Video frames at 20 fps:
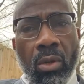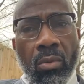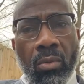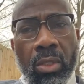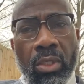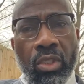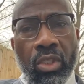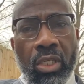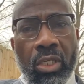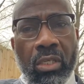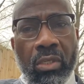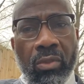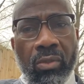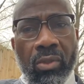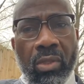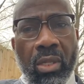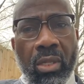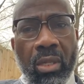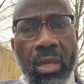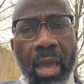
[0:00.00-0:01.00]
when
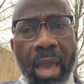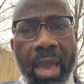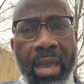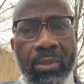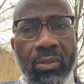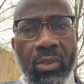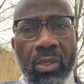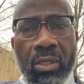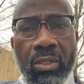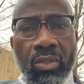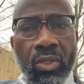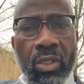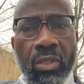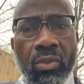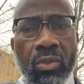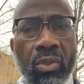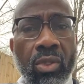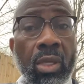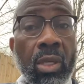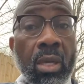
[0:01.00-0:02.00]
she's asking
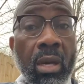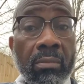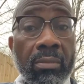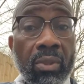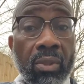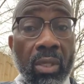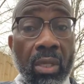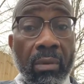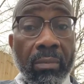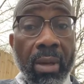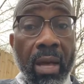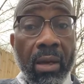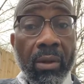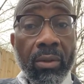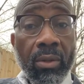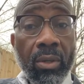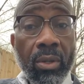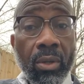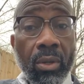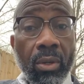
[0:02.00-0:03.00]
Jesus to come see
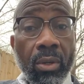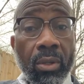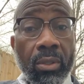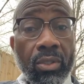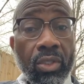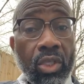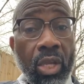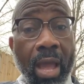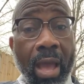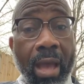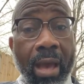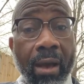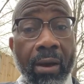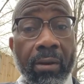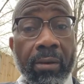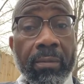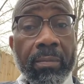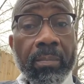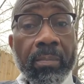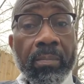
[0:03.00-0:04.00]
about her
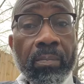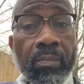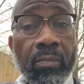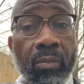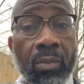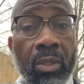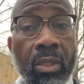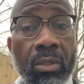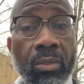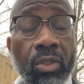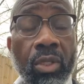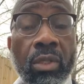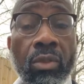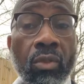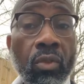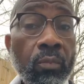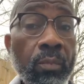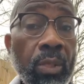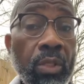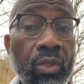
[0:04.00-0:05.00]
child.
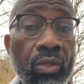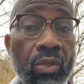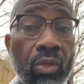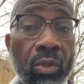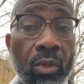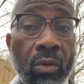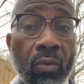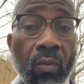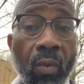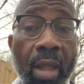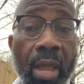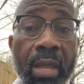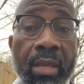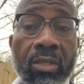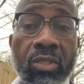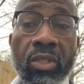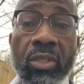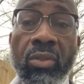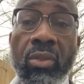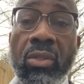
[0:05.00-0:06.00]
Jesus pushes her away
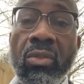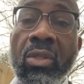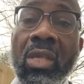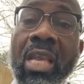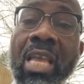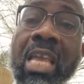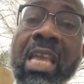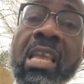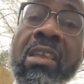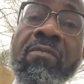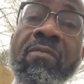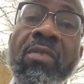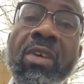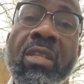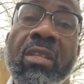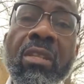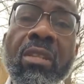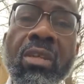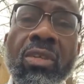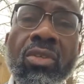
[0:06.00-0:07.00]
and she says,
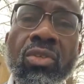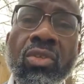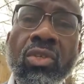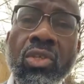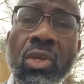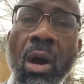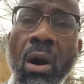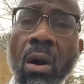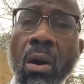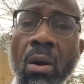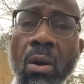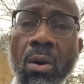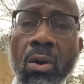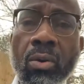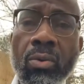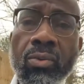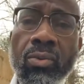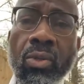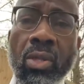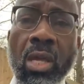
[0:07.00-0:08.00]
even the
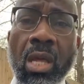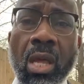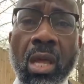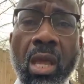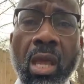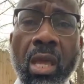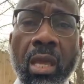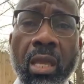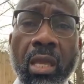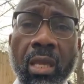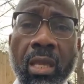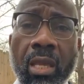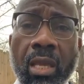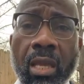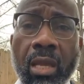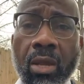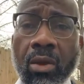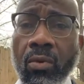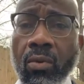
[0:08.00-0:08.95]
dogs can get